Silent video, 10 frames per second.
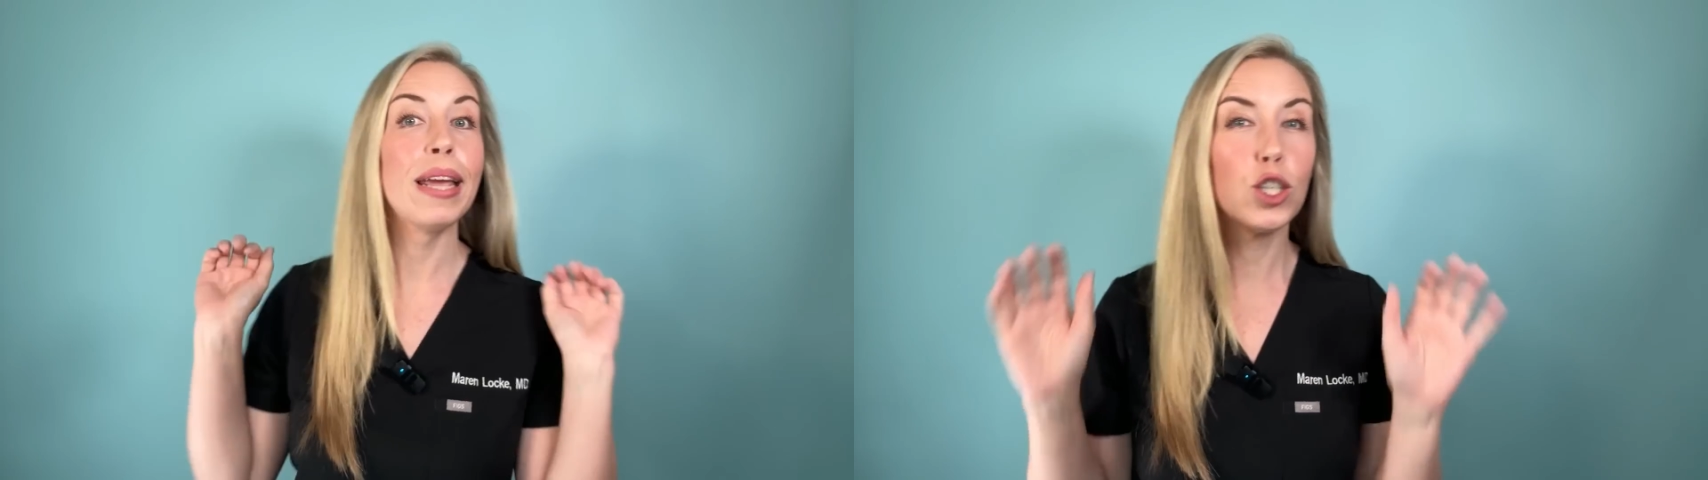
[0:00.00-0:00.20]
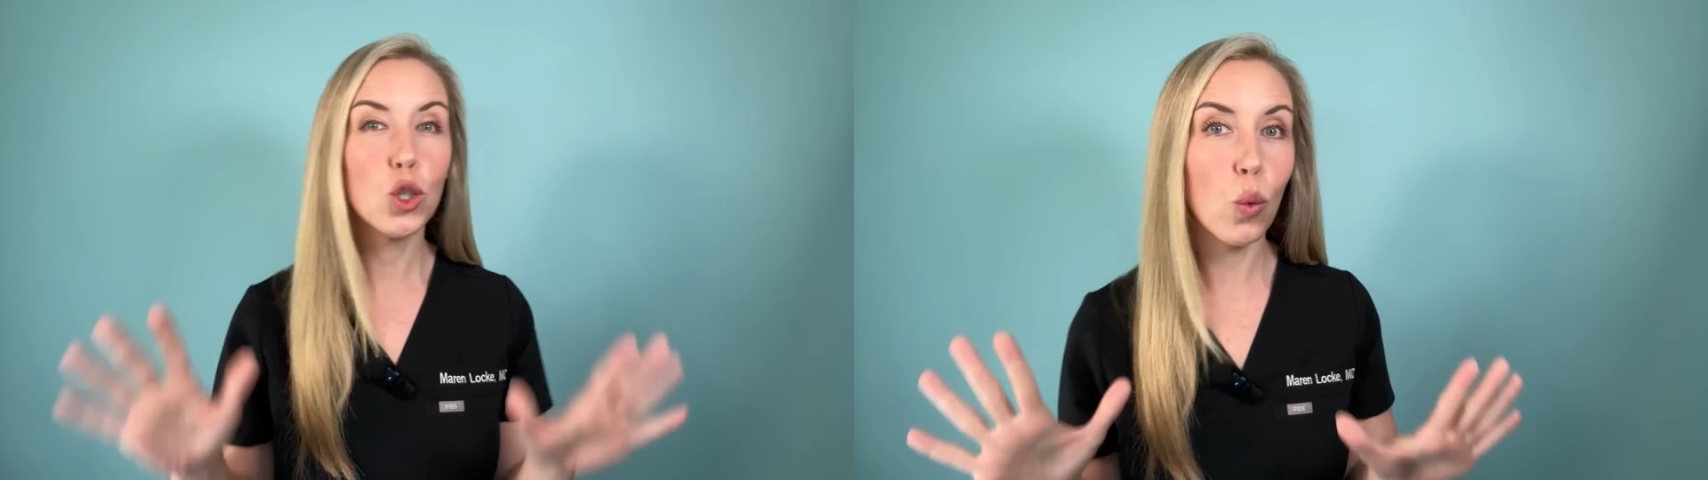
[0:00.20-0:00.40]

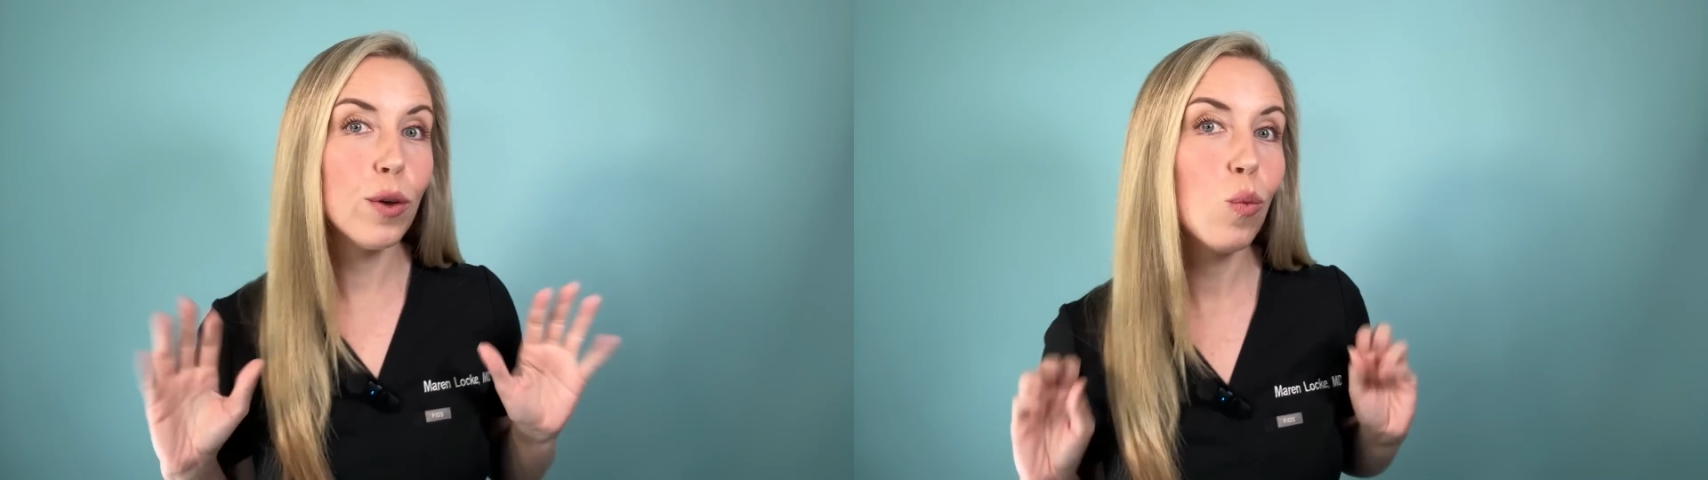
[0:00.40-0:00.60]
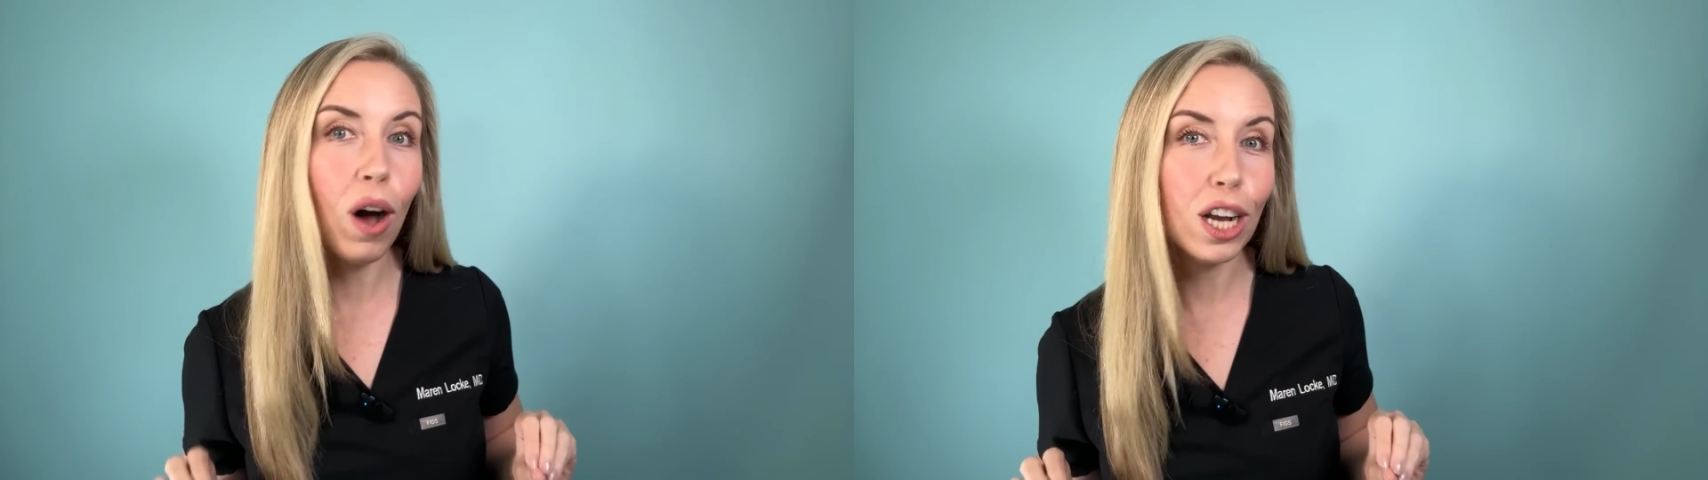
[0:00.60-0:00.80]
Make sure
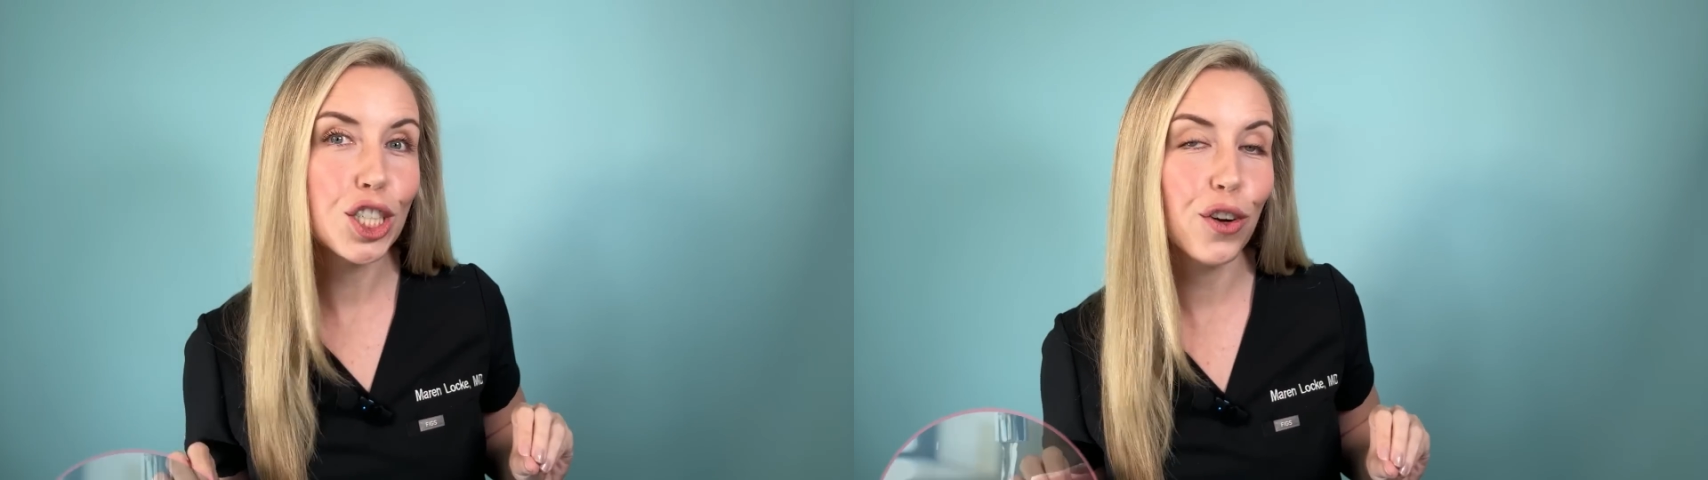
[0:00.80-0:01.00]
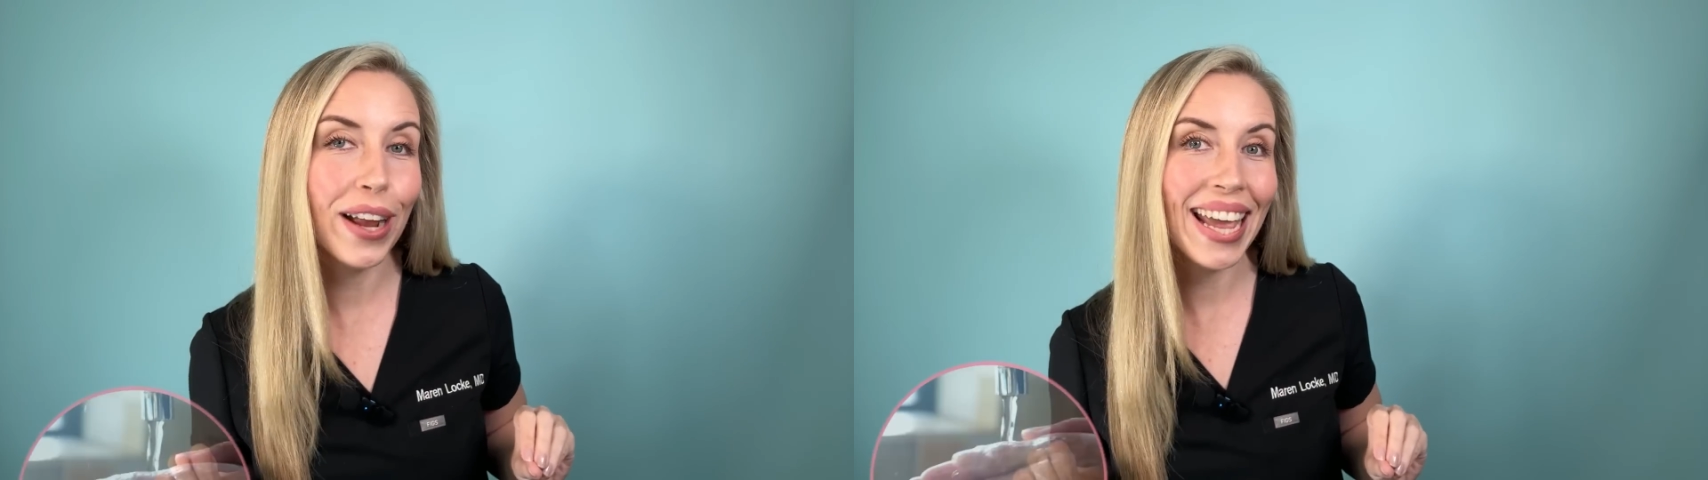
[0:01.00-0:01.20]
you
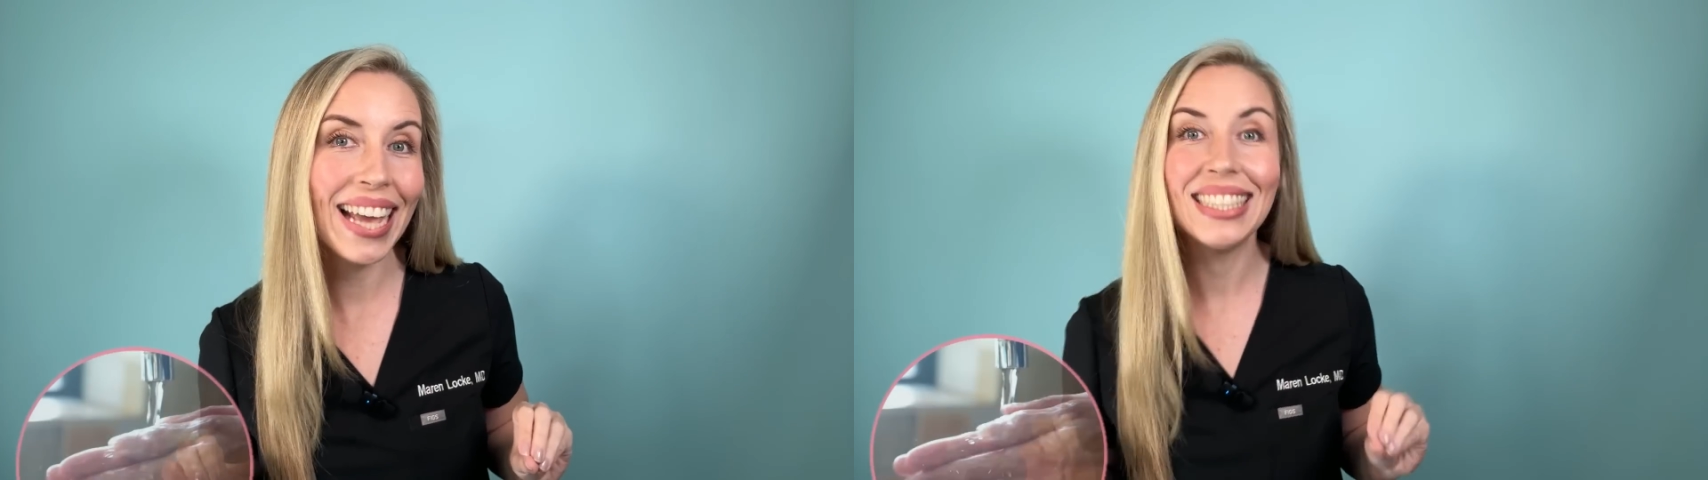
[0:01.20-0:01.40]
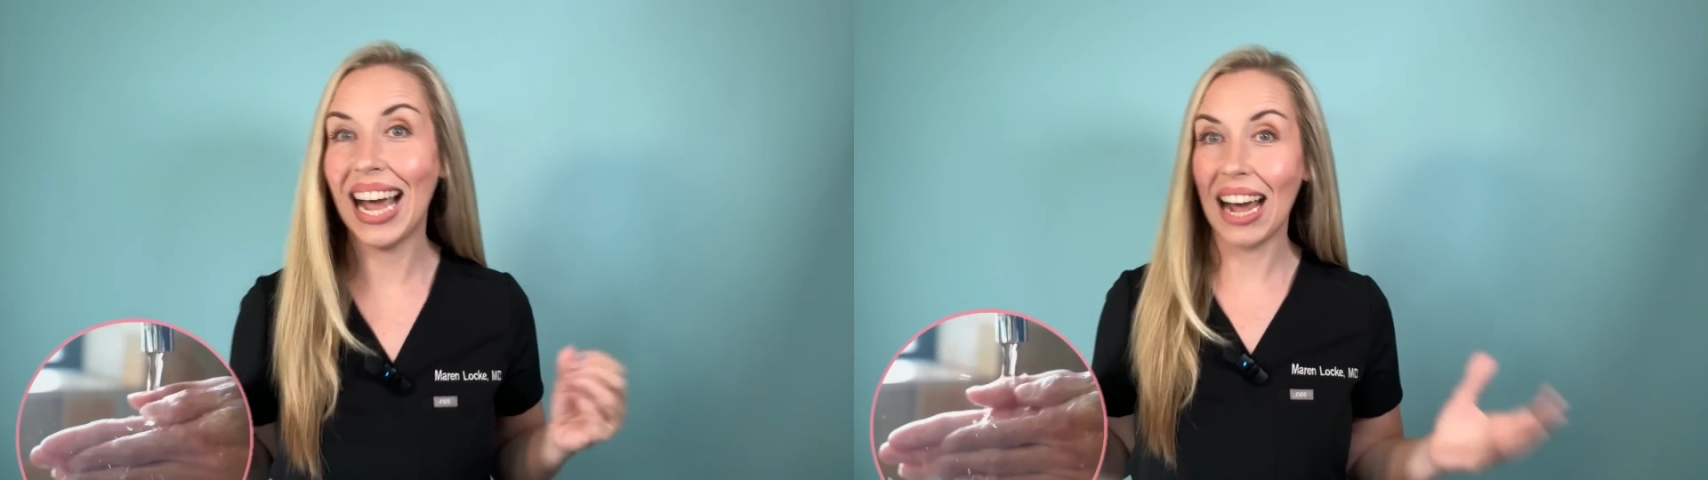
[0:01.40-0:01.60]
wash your hands